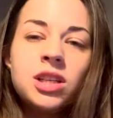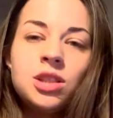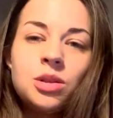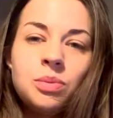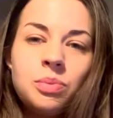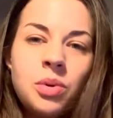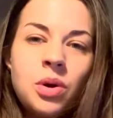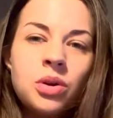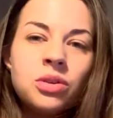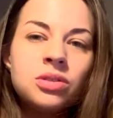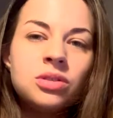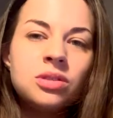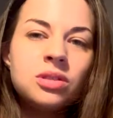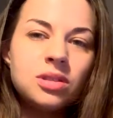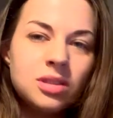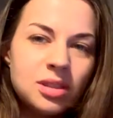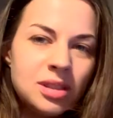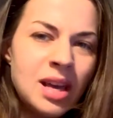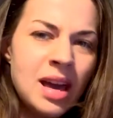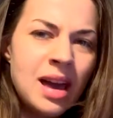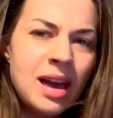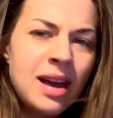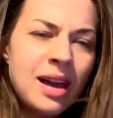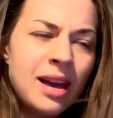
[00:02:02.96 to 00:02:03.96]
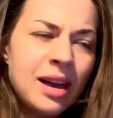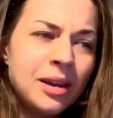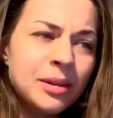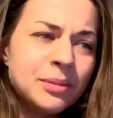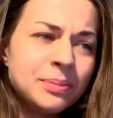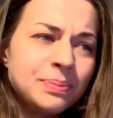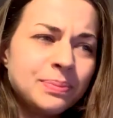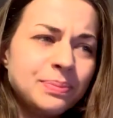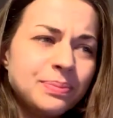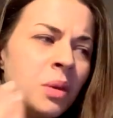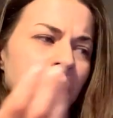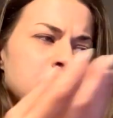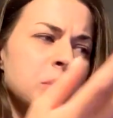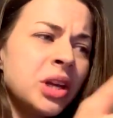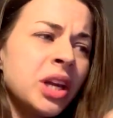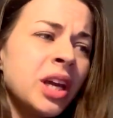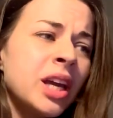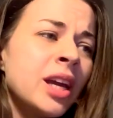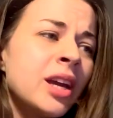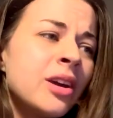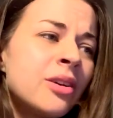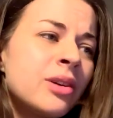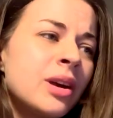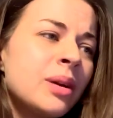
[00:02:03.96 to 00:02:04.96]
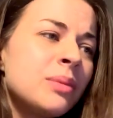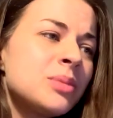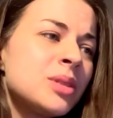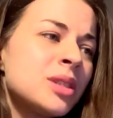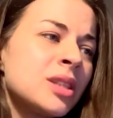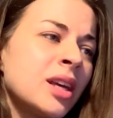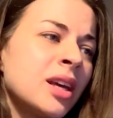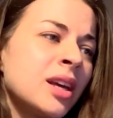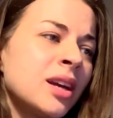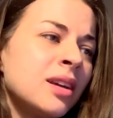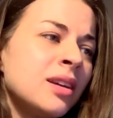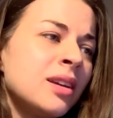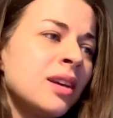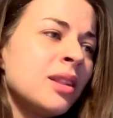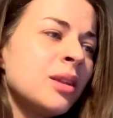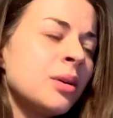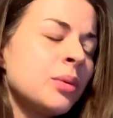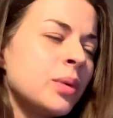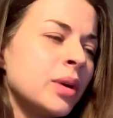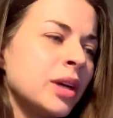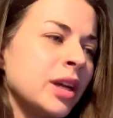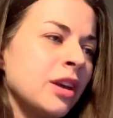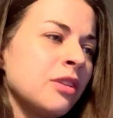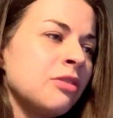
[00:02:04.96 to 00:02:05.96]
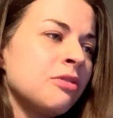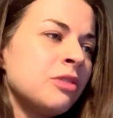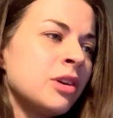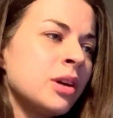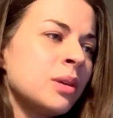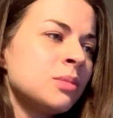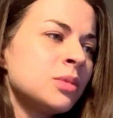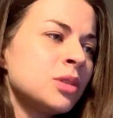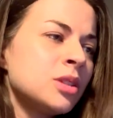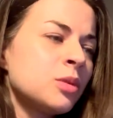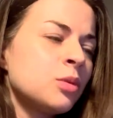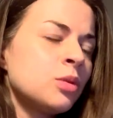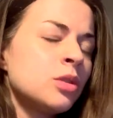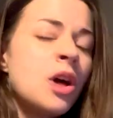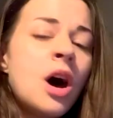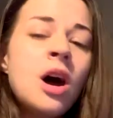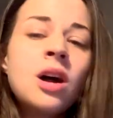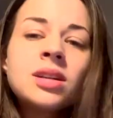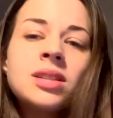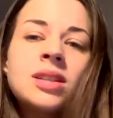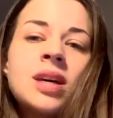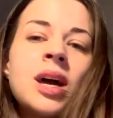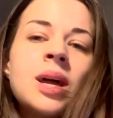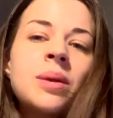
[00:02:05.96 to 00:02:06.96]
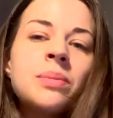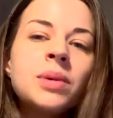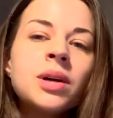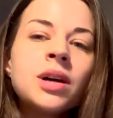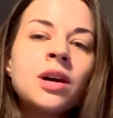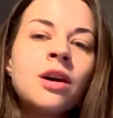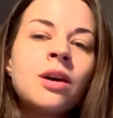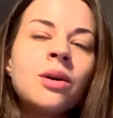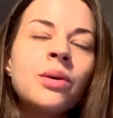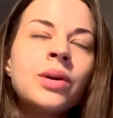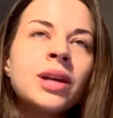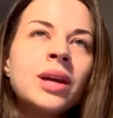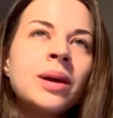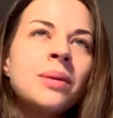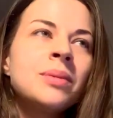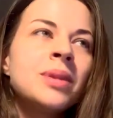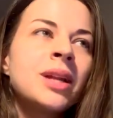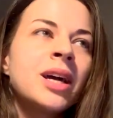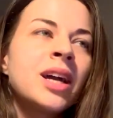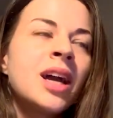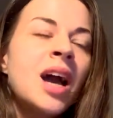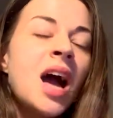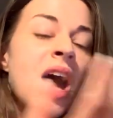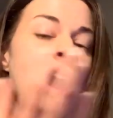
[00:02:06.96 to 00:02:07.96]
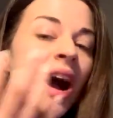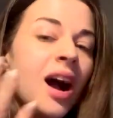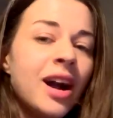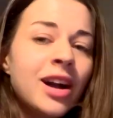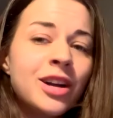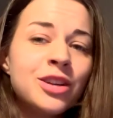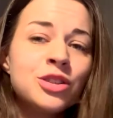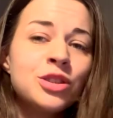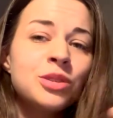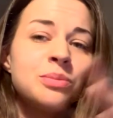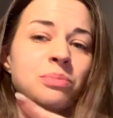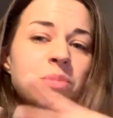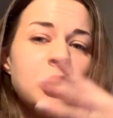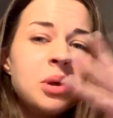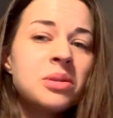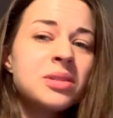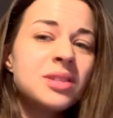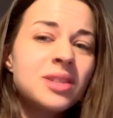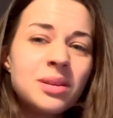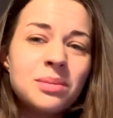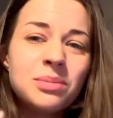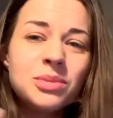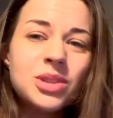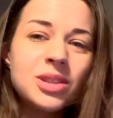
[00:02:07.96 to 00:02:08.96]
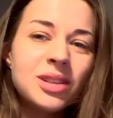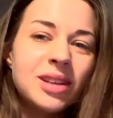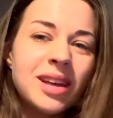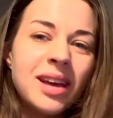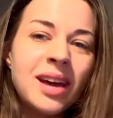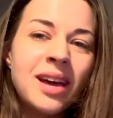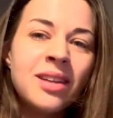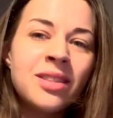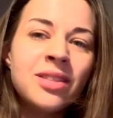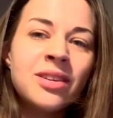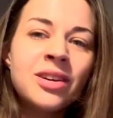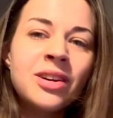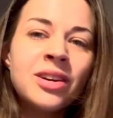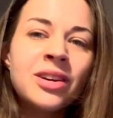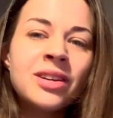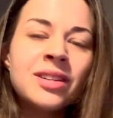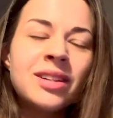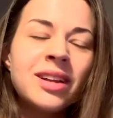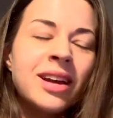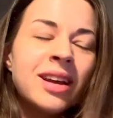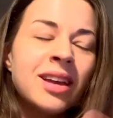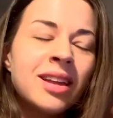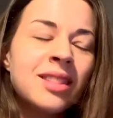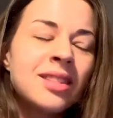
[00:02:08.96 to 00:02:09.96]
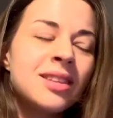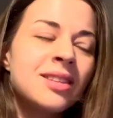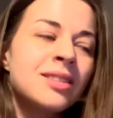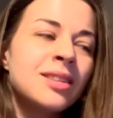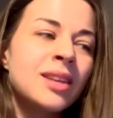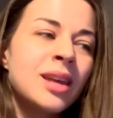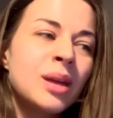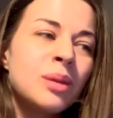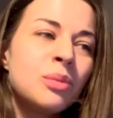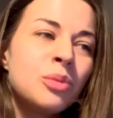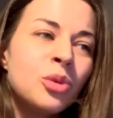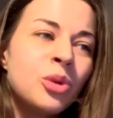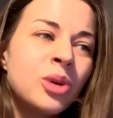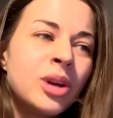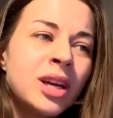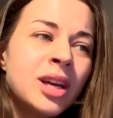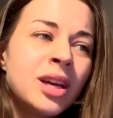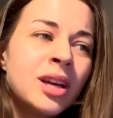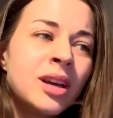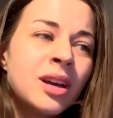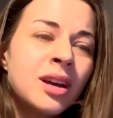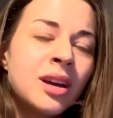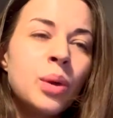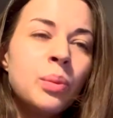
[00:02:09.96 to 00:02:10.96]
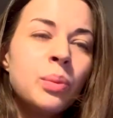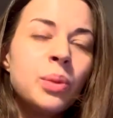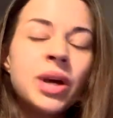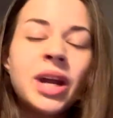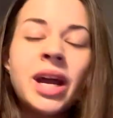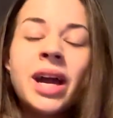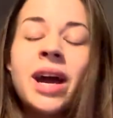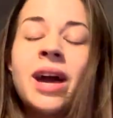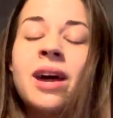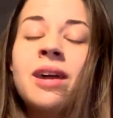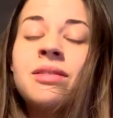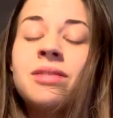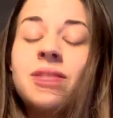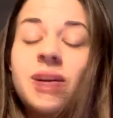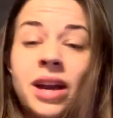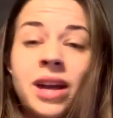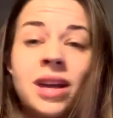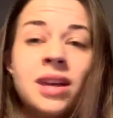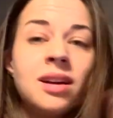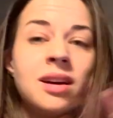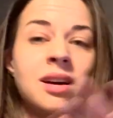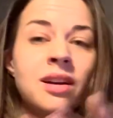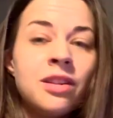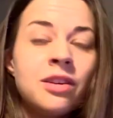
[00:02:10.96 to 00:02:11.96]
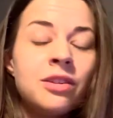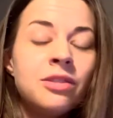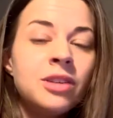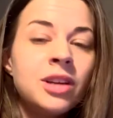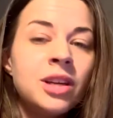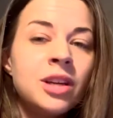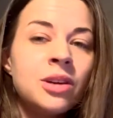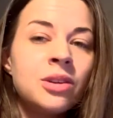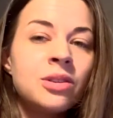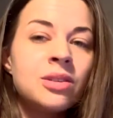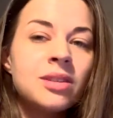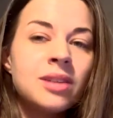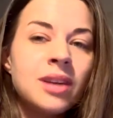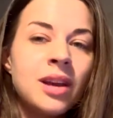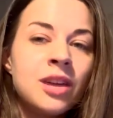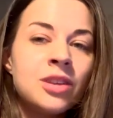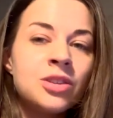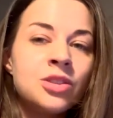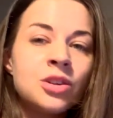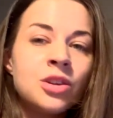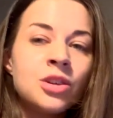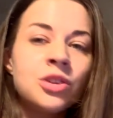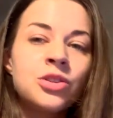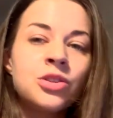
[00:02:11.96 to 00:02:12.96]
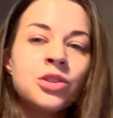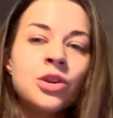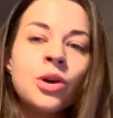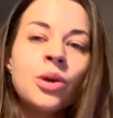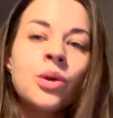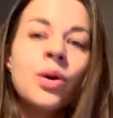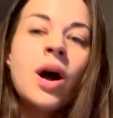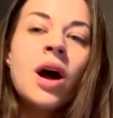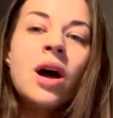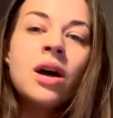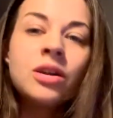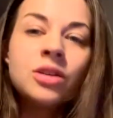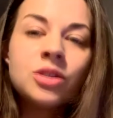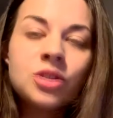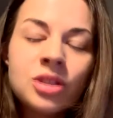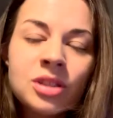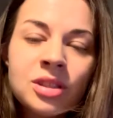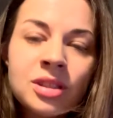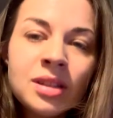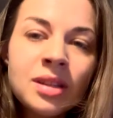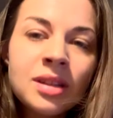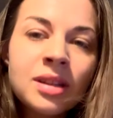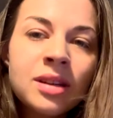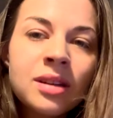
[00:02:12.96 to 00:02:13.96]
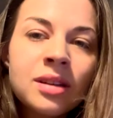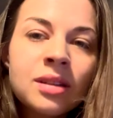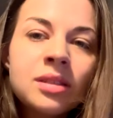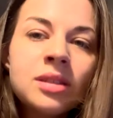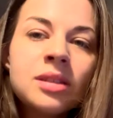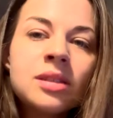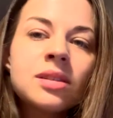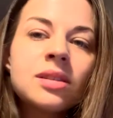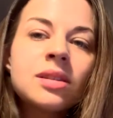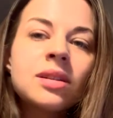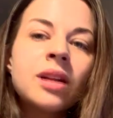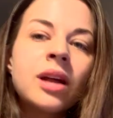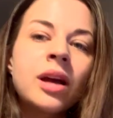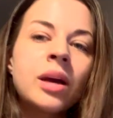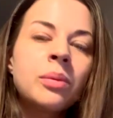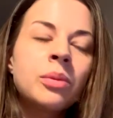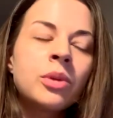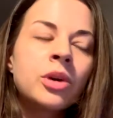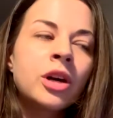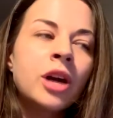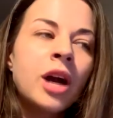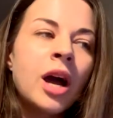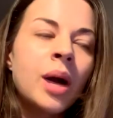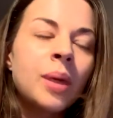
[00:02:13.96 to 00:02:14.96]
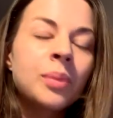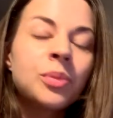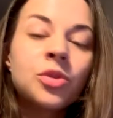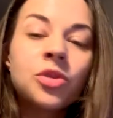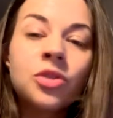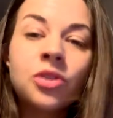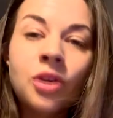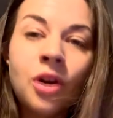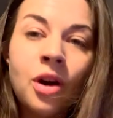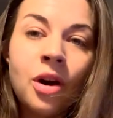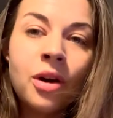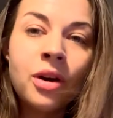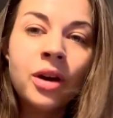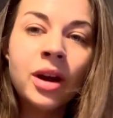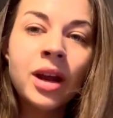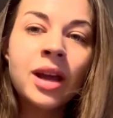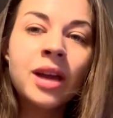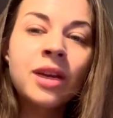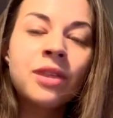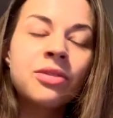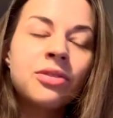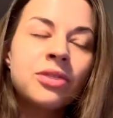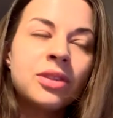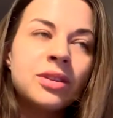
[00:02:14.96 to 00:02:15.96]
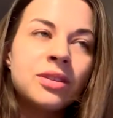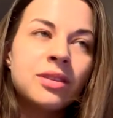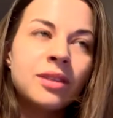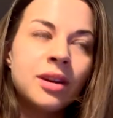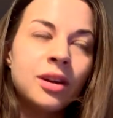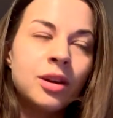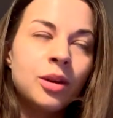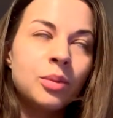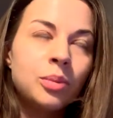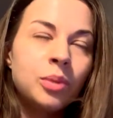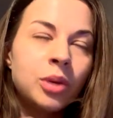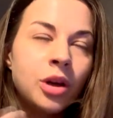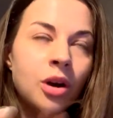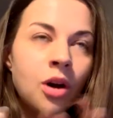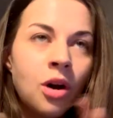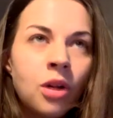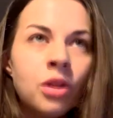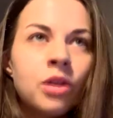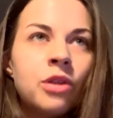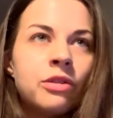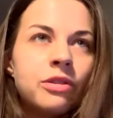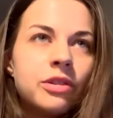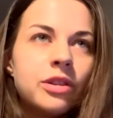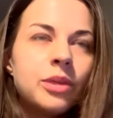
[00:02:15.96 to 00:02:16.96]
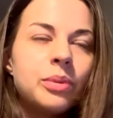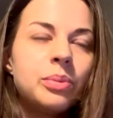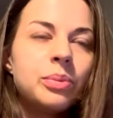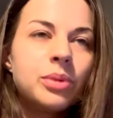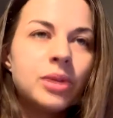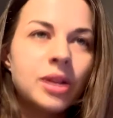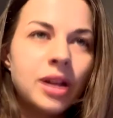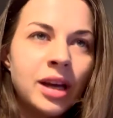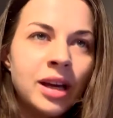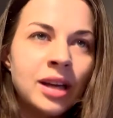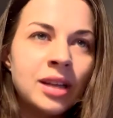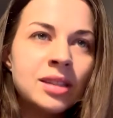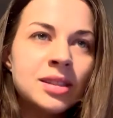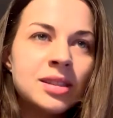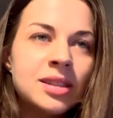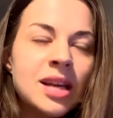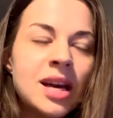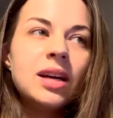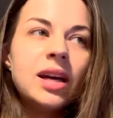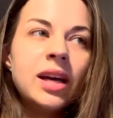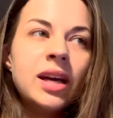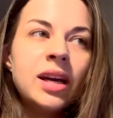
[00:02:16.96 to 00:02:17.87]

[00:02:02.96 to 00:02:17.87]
to post today, but here I'm seeing another one I filmed a long time ago, and I'm like, I should post them together in the same week, but I have 8 other videos scheduled. So just a little disclaimer, I'm sorry if it's gonna be all over the place.